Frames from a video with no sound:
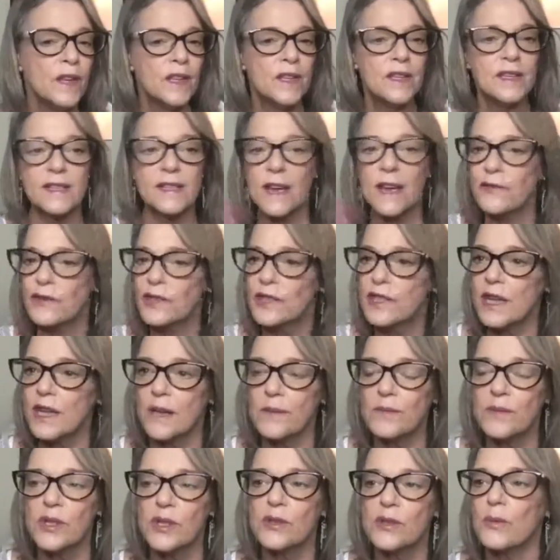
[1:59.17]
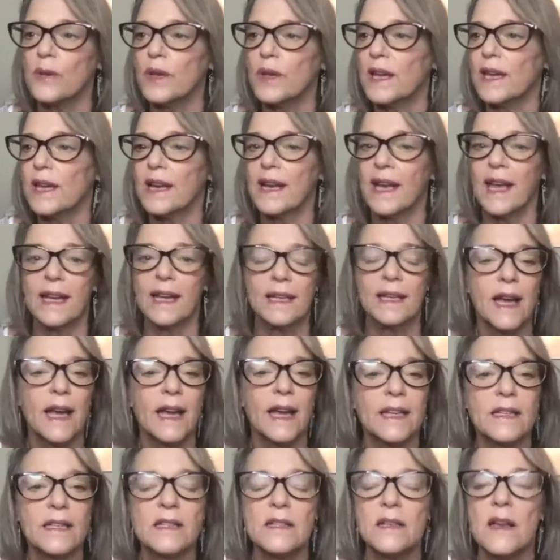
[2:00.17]
Several times this weekend, I had
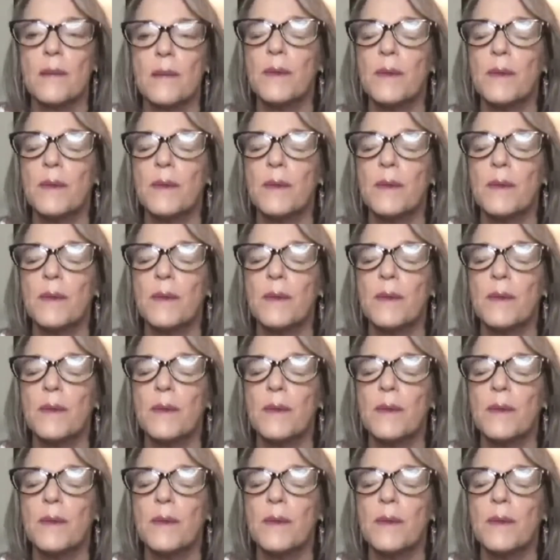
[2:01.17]
guidance